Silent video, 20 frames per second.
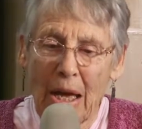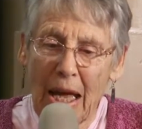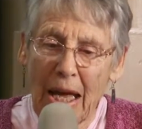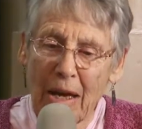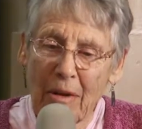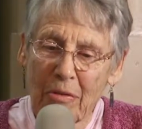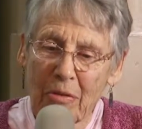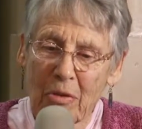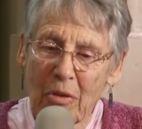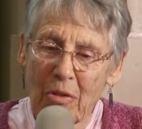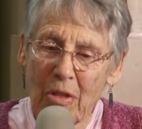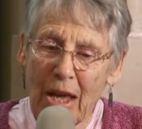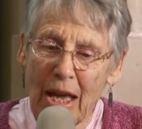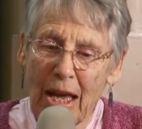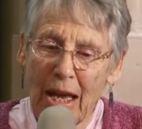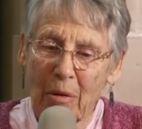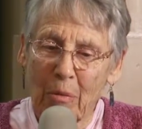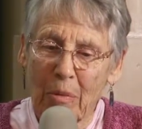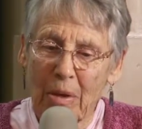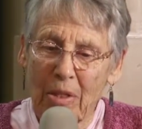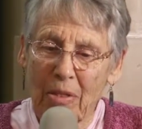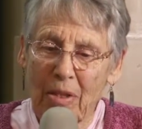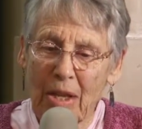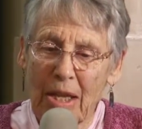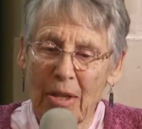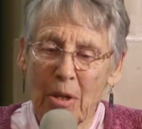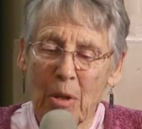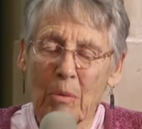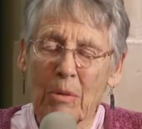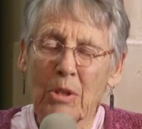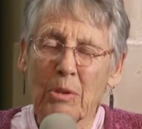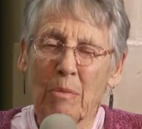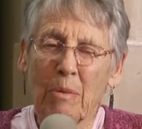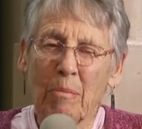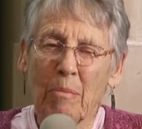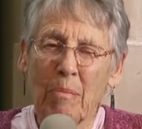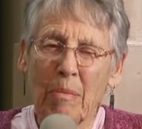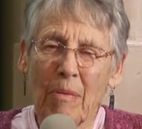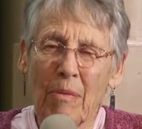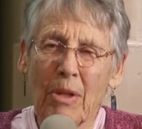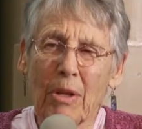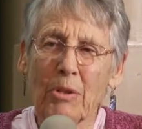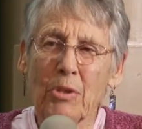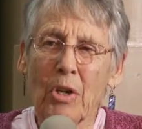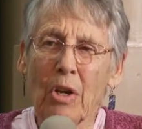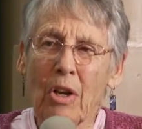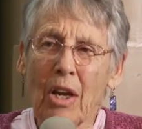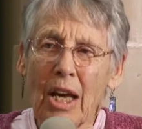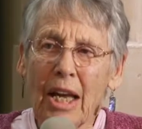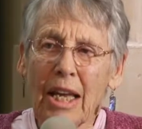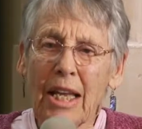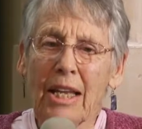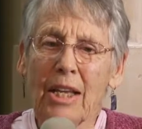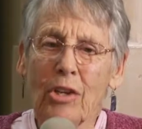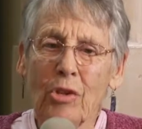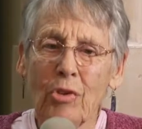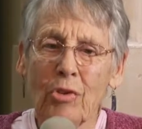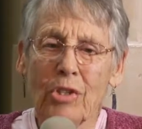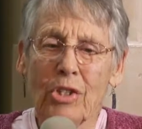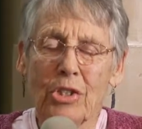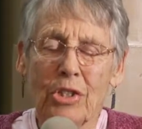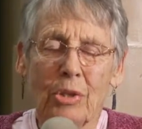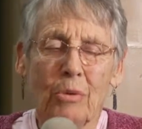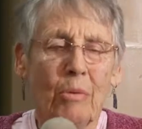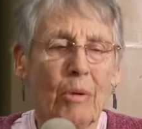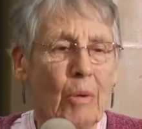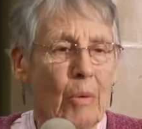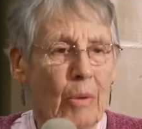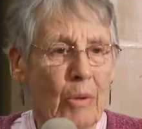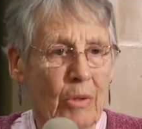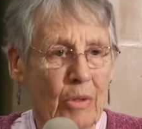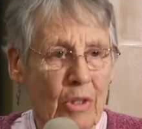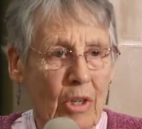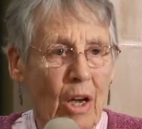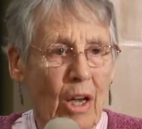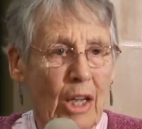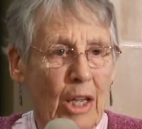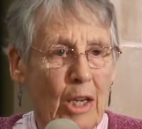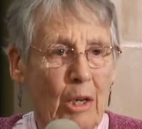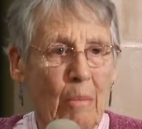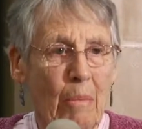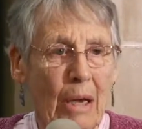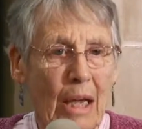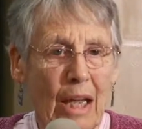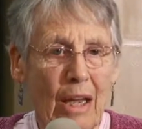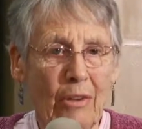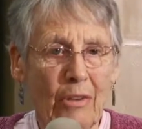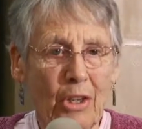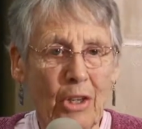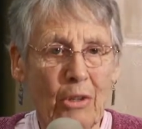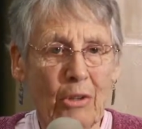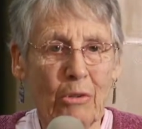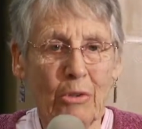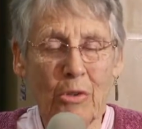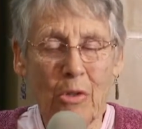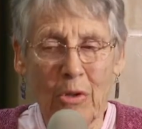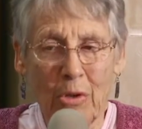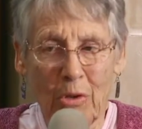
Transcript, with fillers: after that, we and there was there's a lot of interest in what we were talking about. You know,